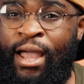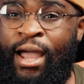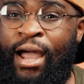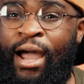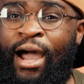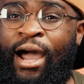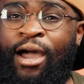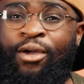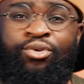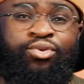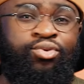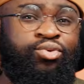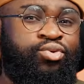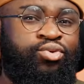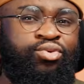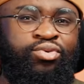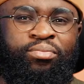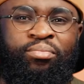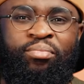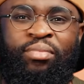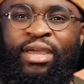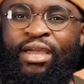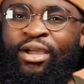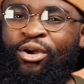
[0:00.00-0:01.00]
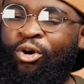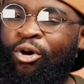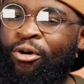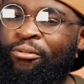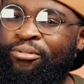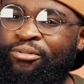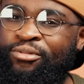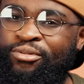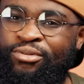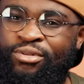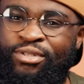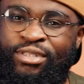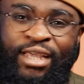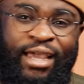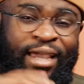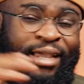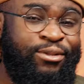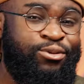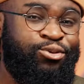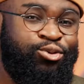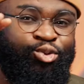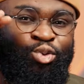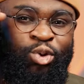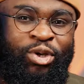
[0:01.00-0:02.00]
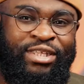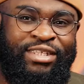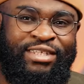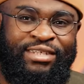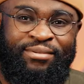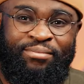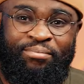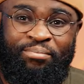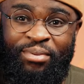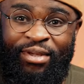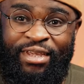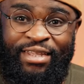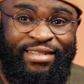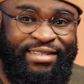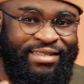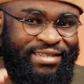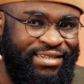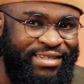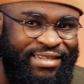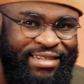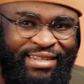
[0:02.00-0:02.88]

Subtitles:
how you could make up to 10 to 20 beats